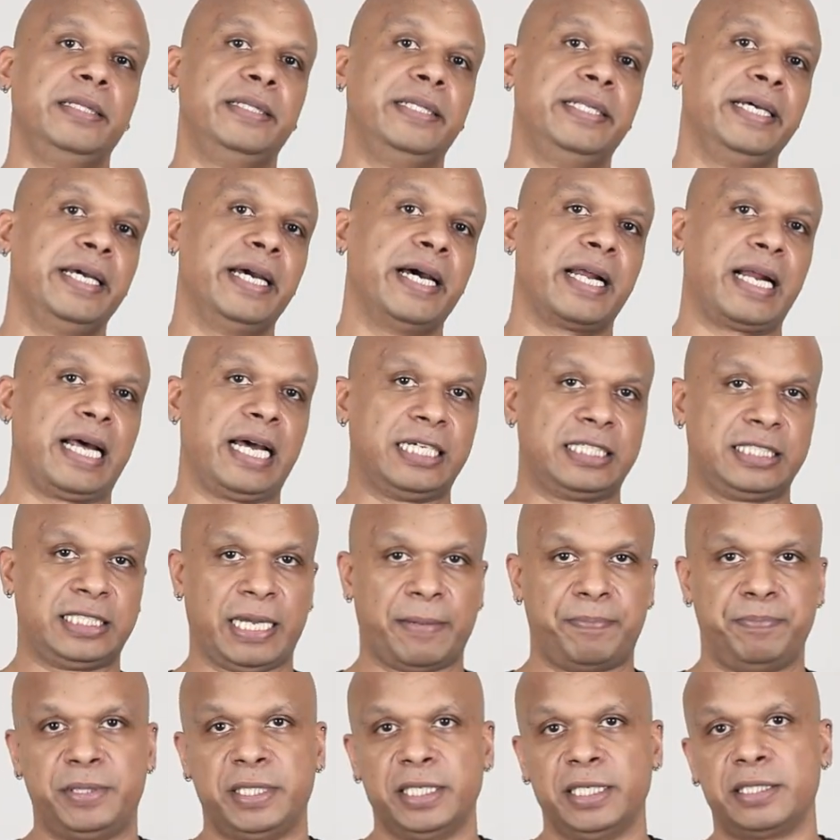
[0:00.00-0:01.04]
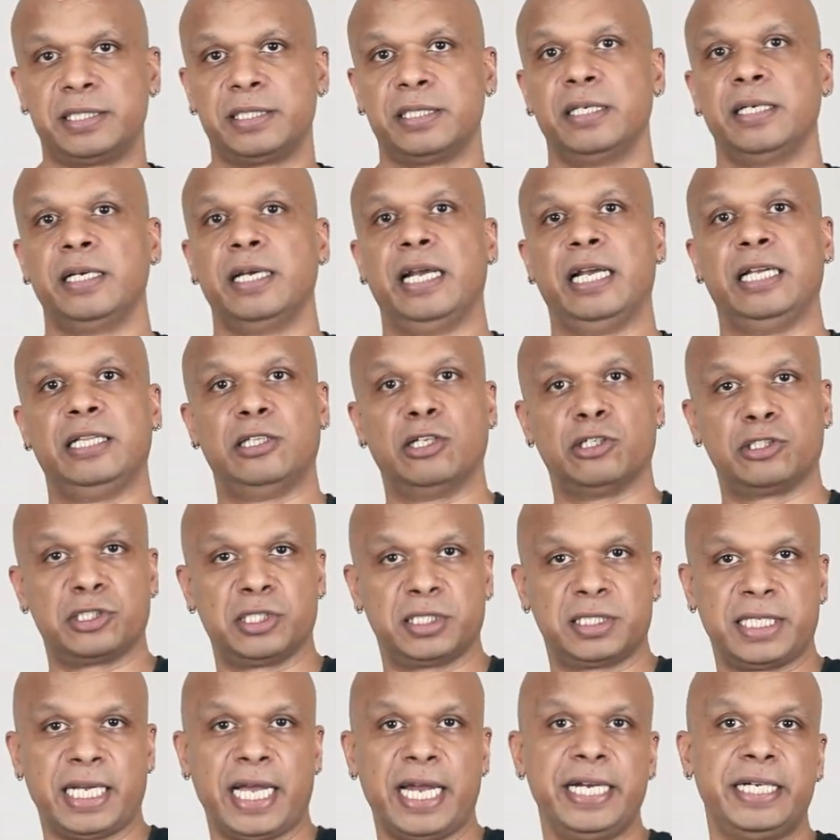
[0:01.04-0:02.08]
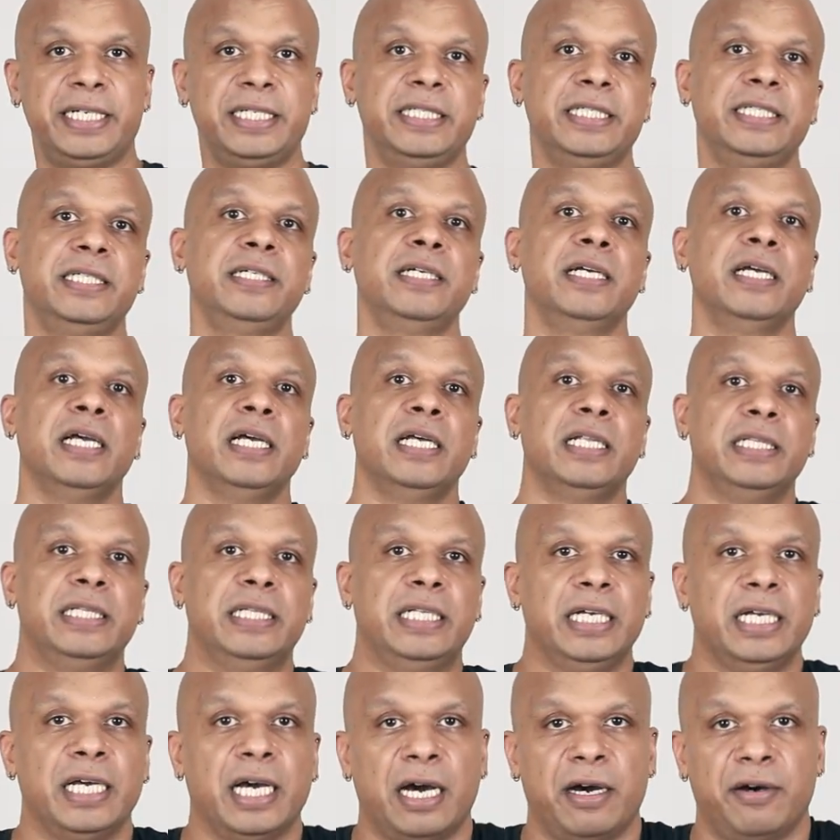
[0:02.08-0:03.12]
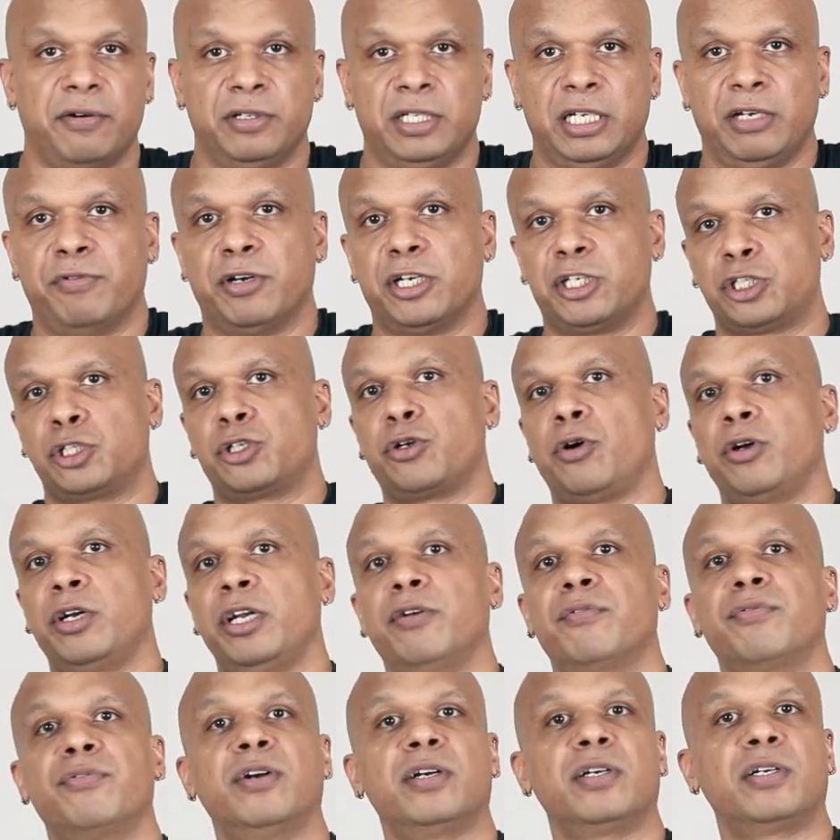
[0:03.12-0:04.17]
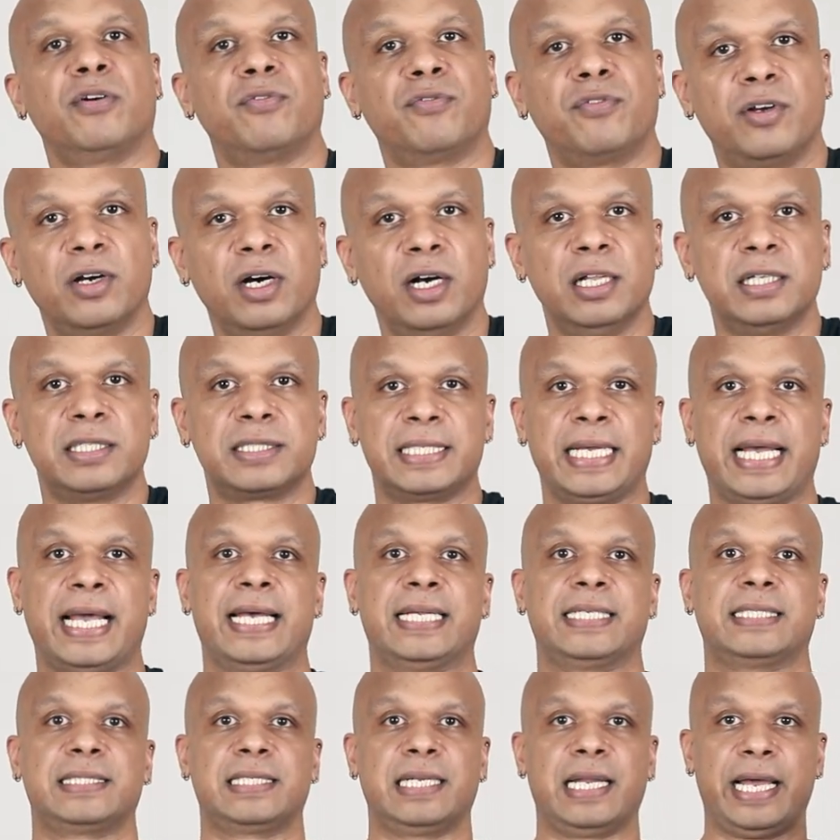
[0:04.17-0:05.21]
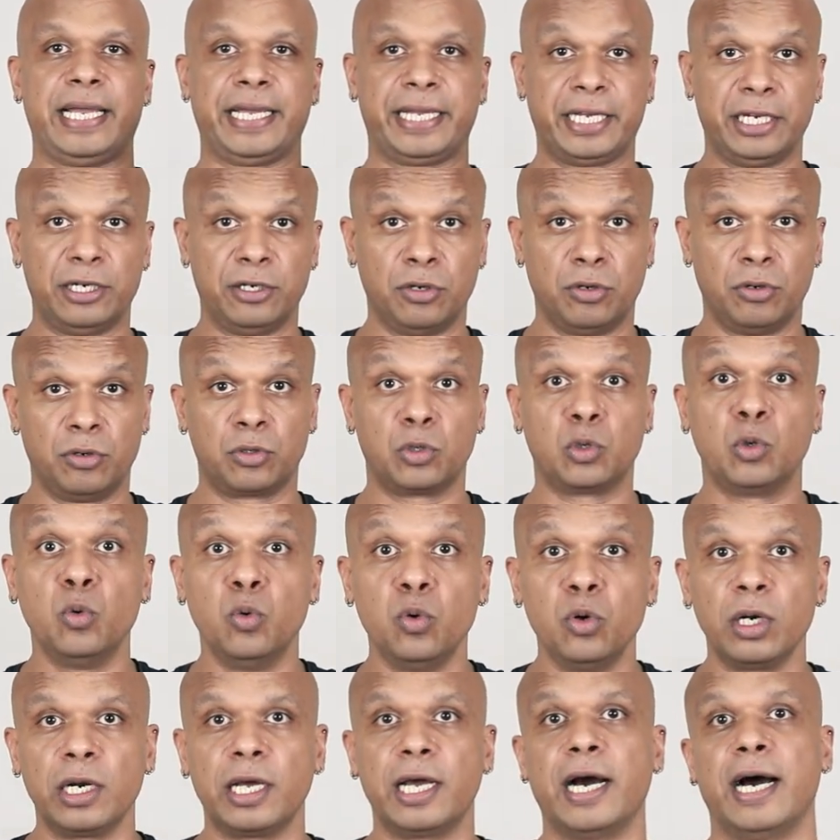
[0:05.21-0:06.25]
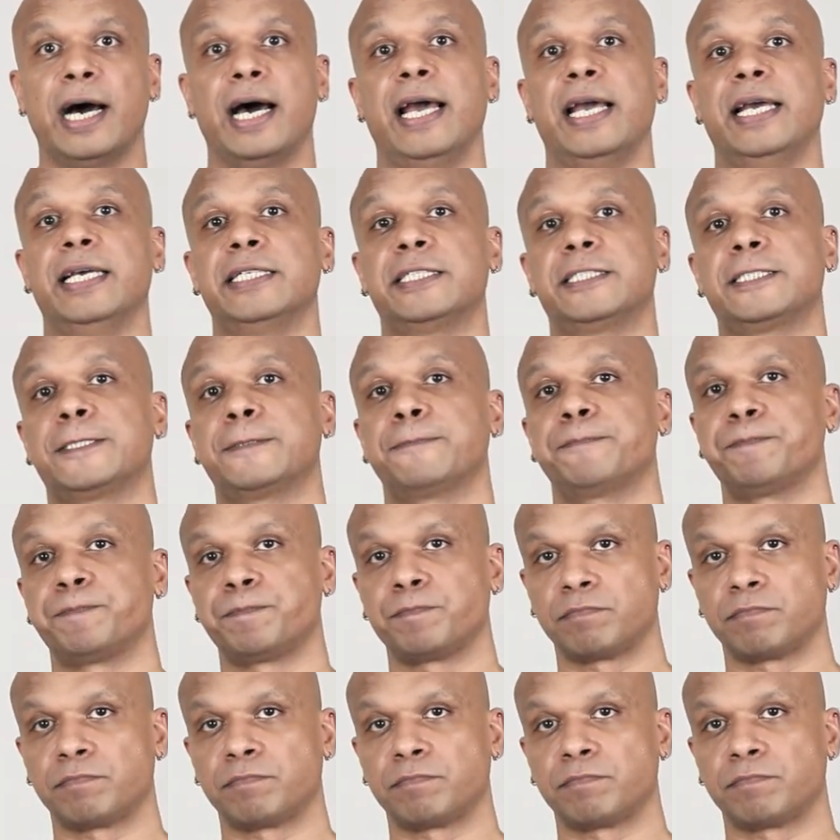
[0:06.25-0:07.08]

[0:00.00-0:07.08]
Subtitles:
they are accepted in the society, they were shown in front of girls as, like, you know, cool guys.